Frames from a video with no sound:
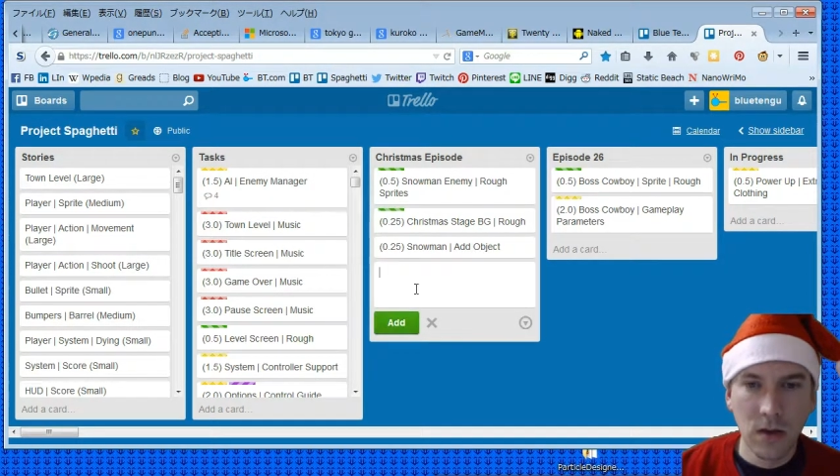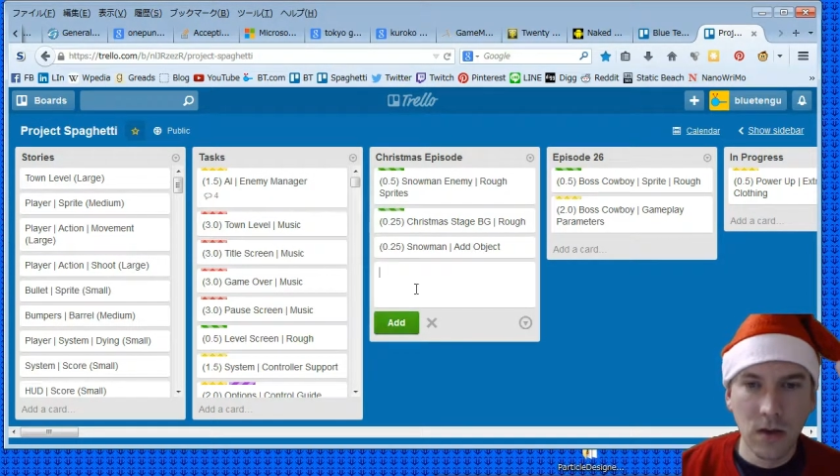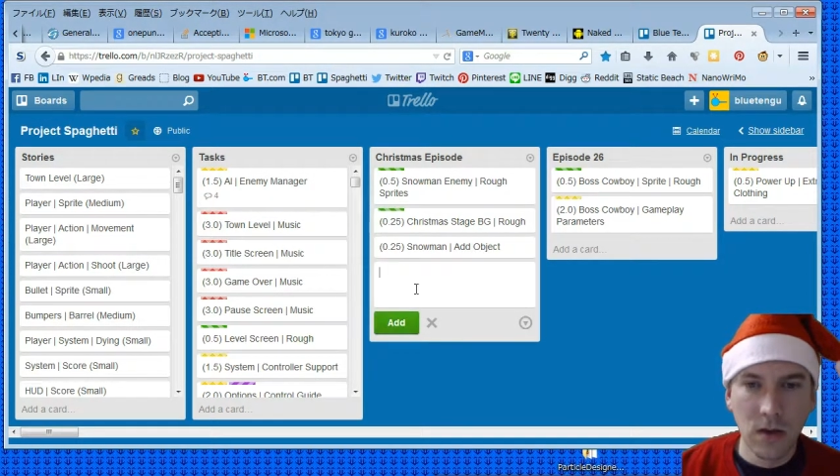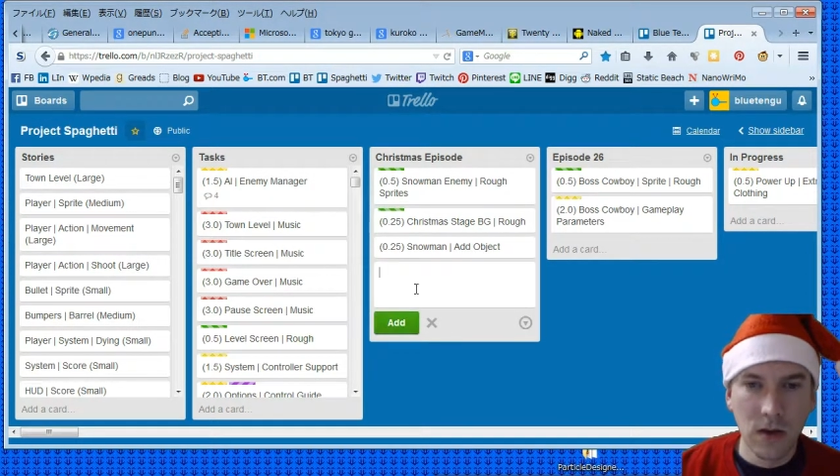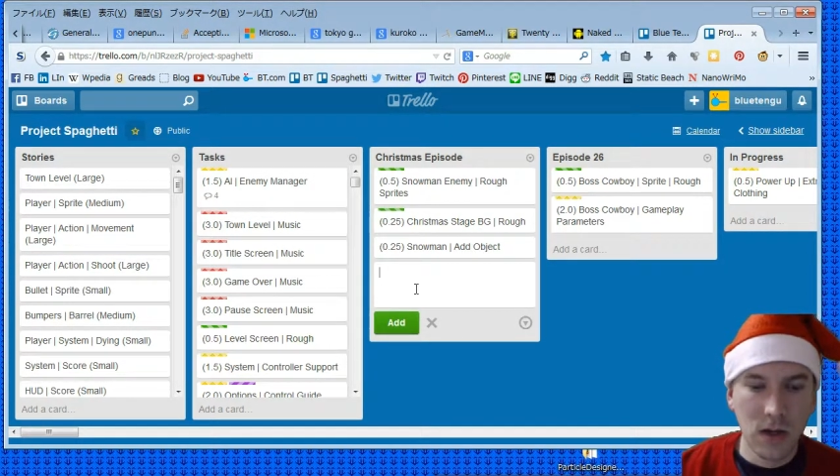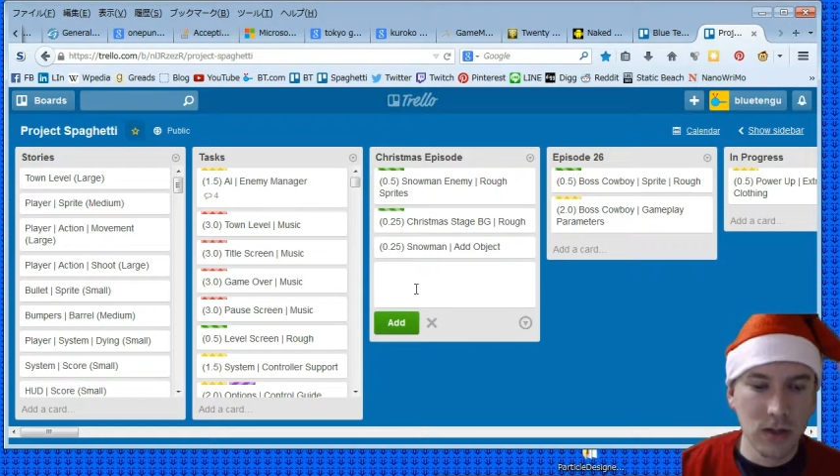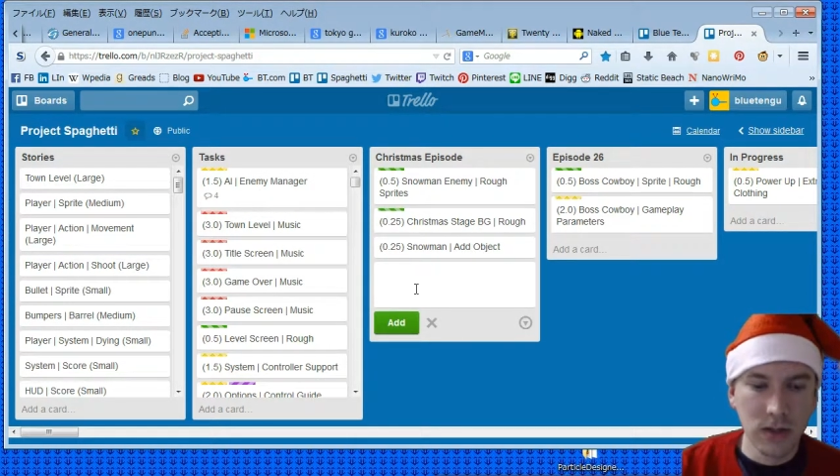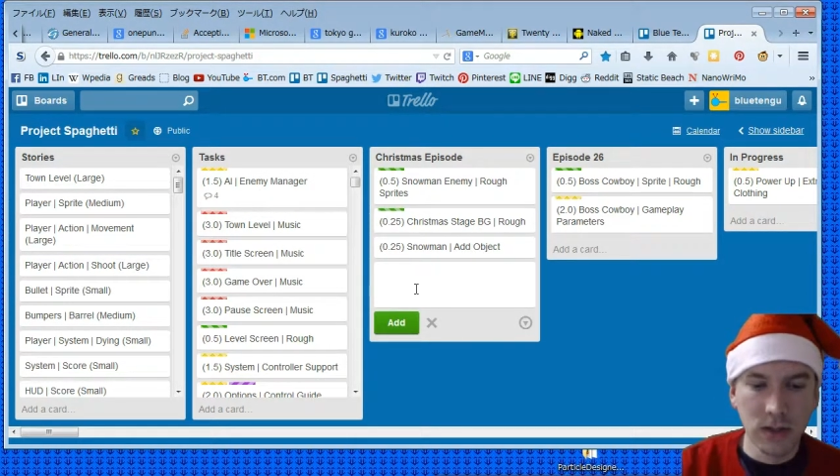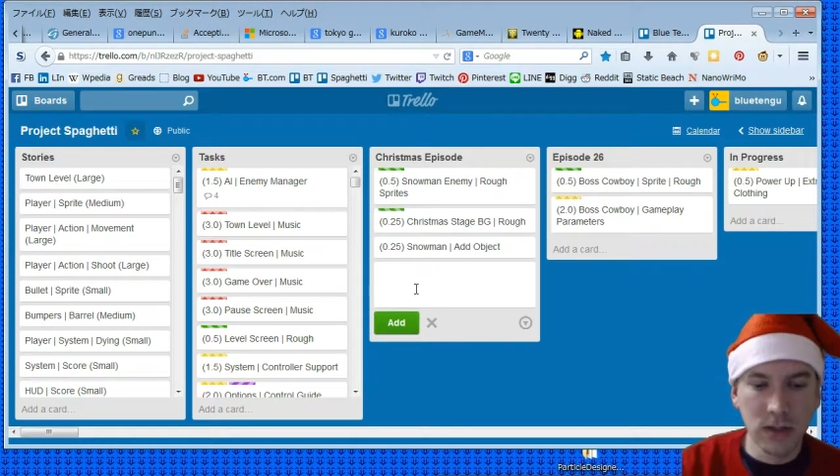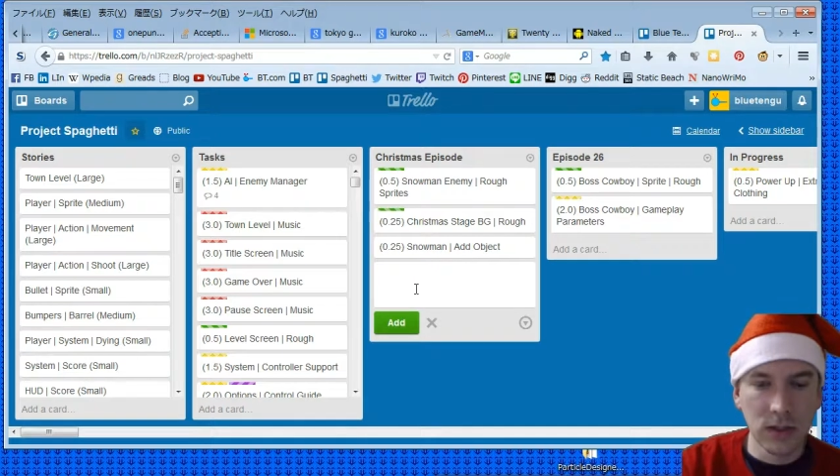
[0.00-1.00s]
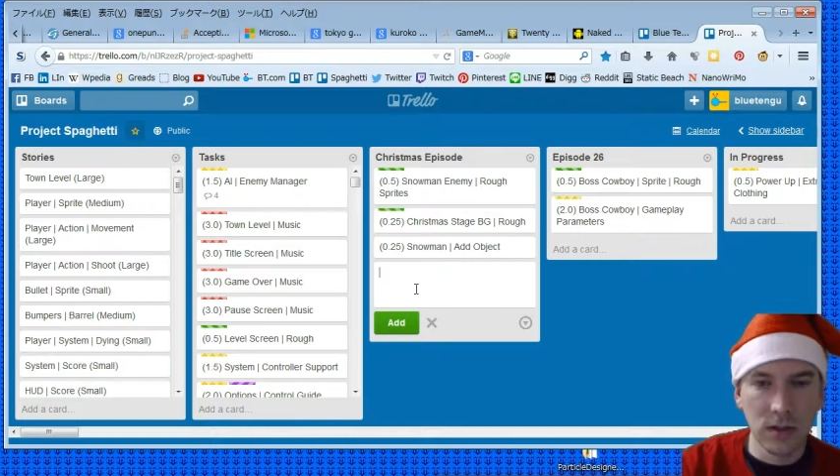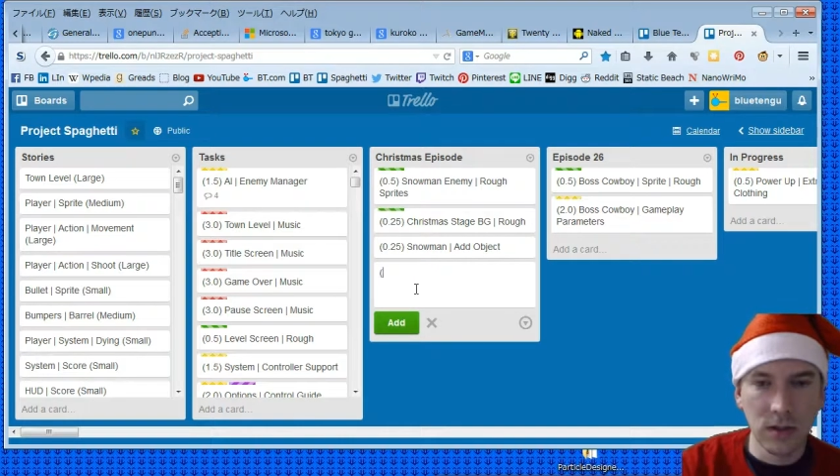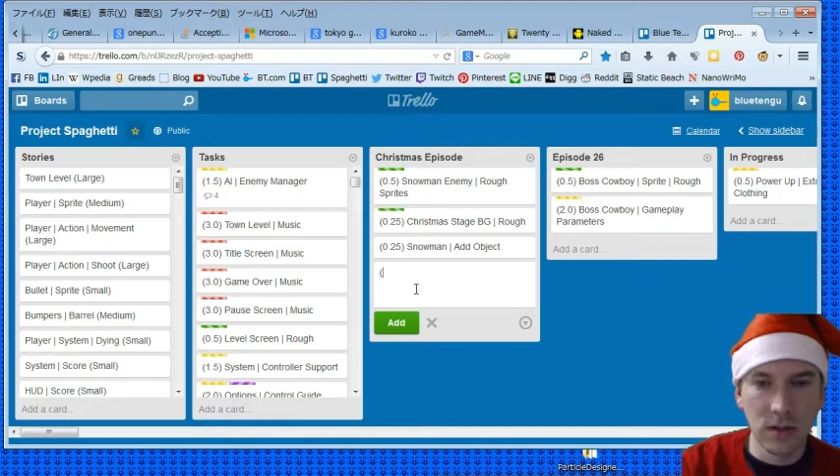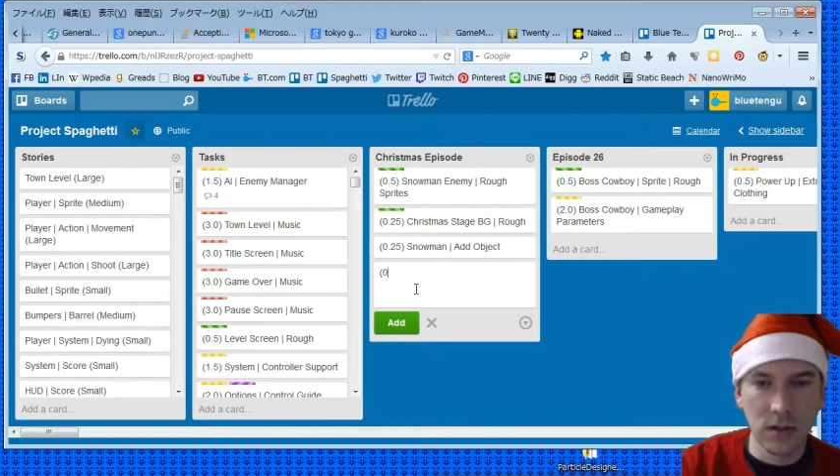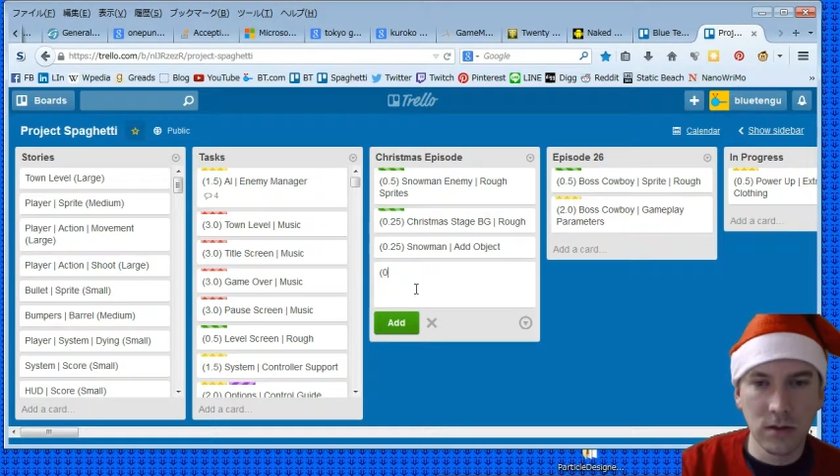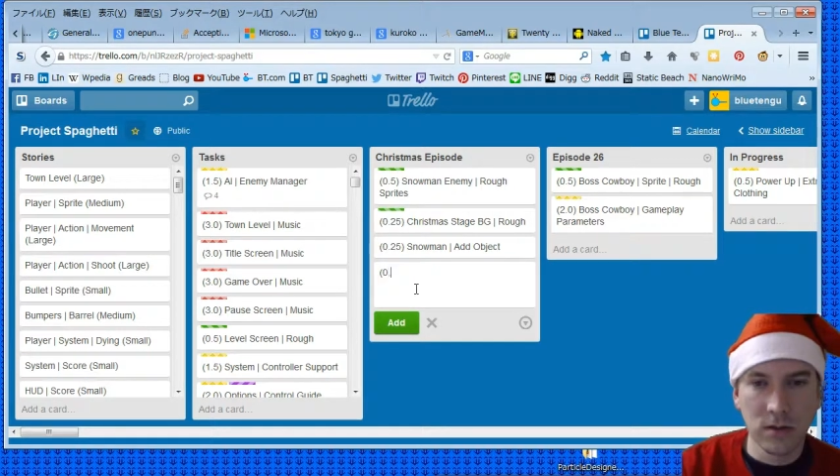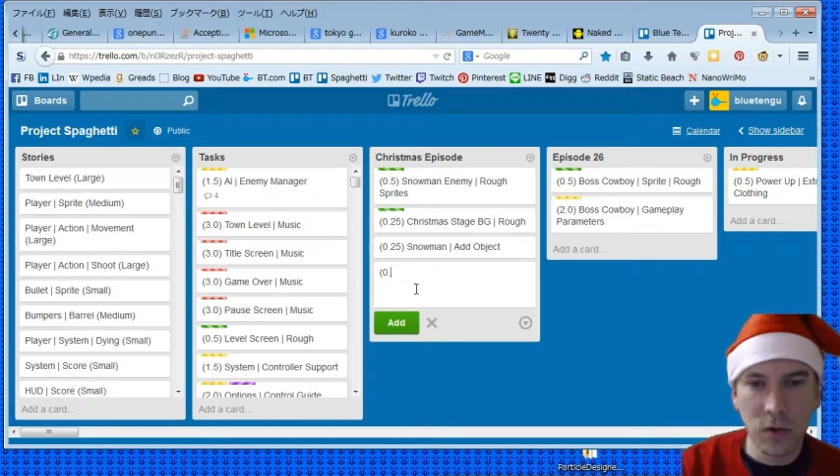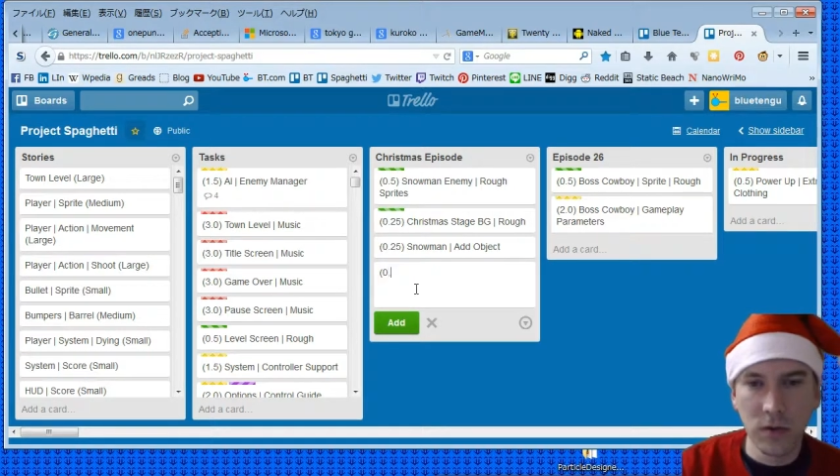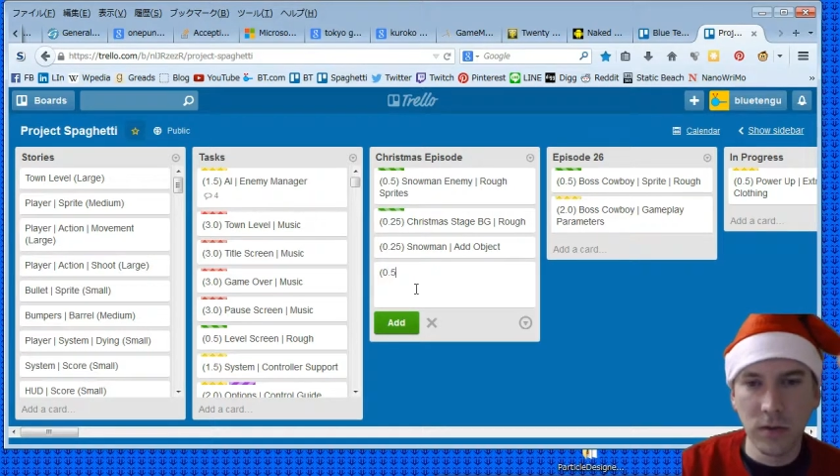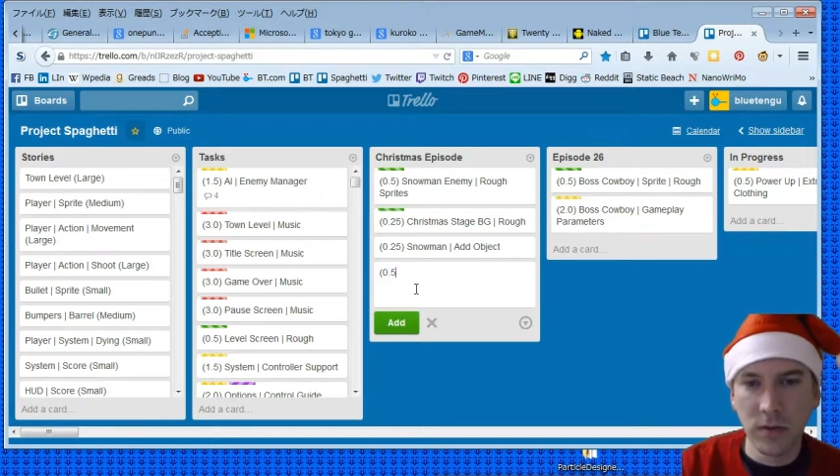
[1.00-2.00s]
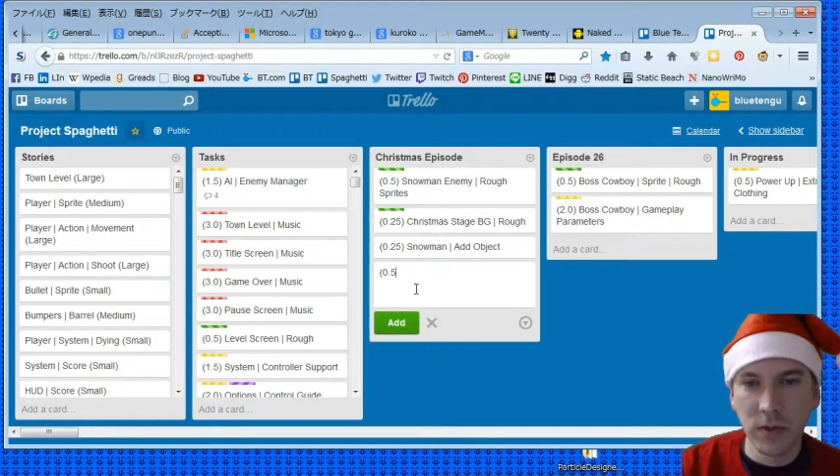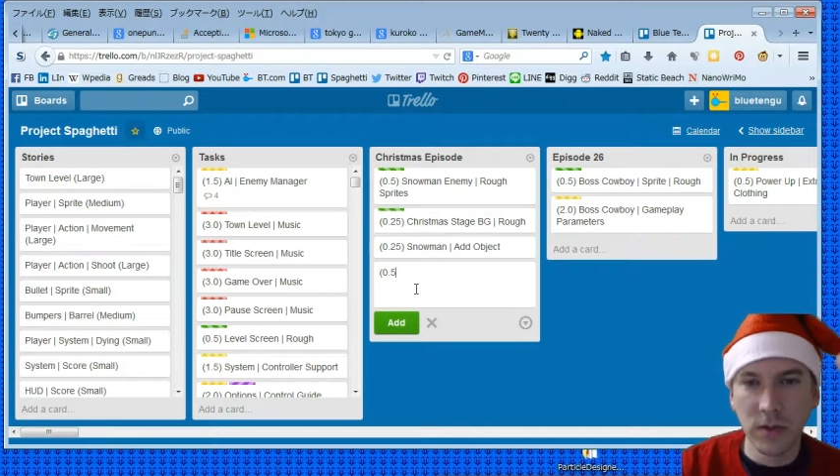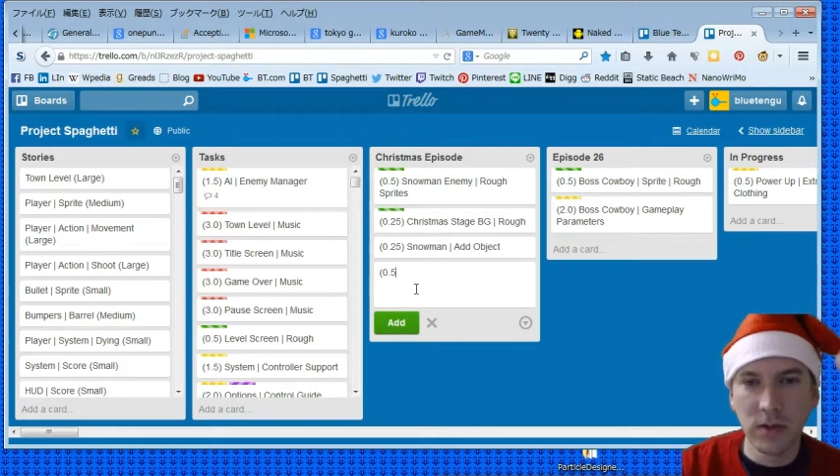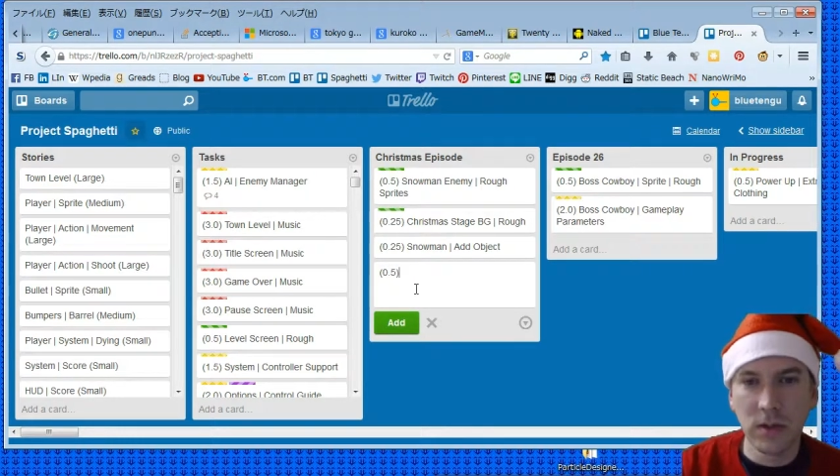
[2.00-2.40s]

And let's see, probably